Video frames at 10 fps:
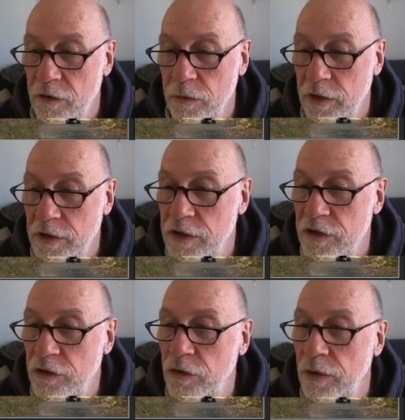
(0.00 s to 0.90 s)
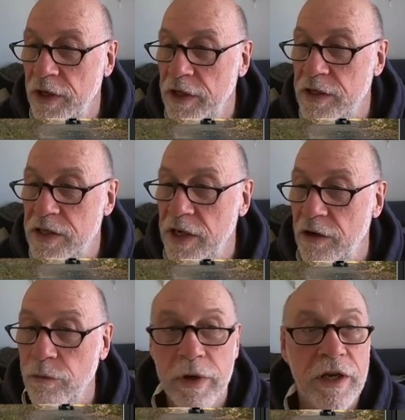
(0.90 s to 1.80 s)
I want to do is
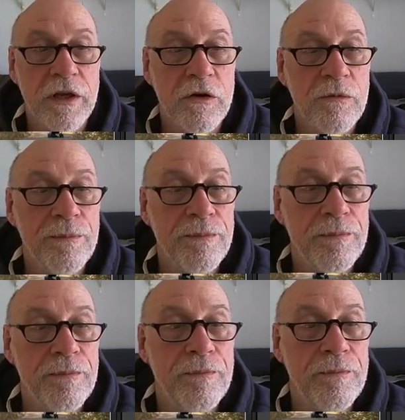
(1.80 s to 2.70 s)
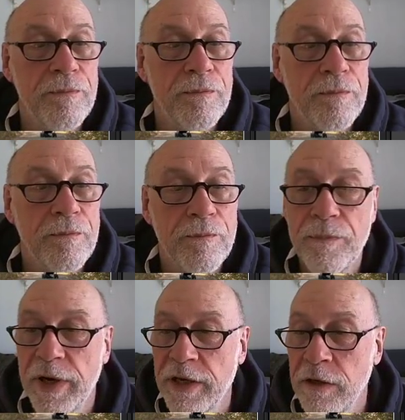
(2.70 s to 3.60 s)
take a radial
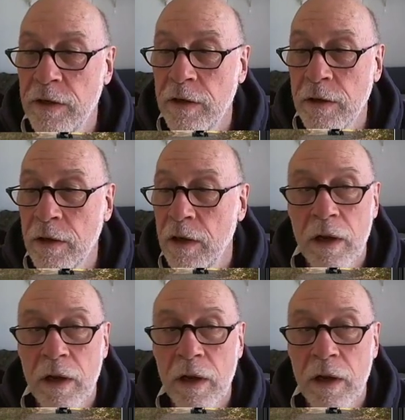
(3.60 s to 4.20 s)
button